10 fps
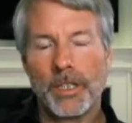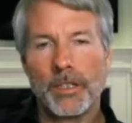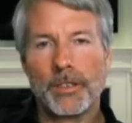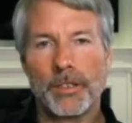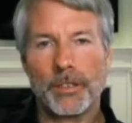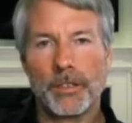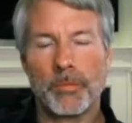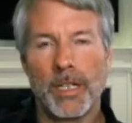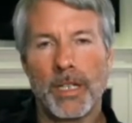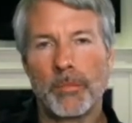case is to
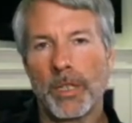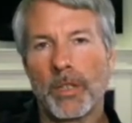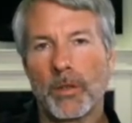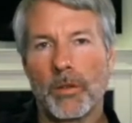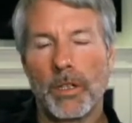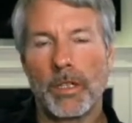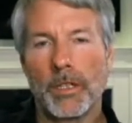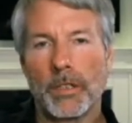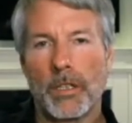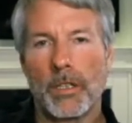buy Bitcoin
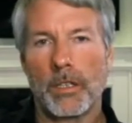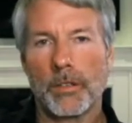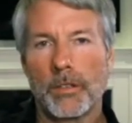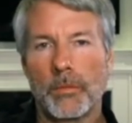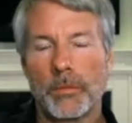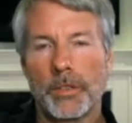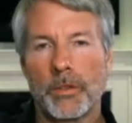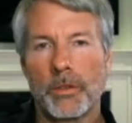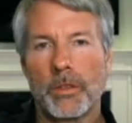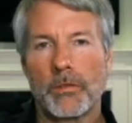as a long-term
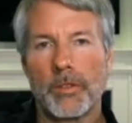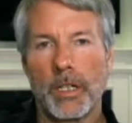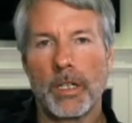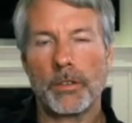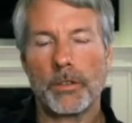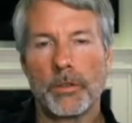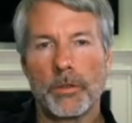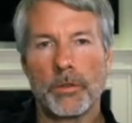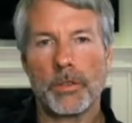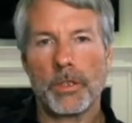store of value,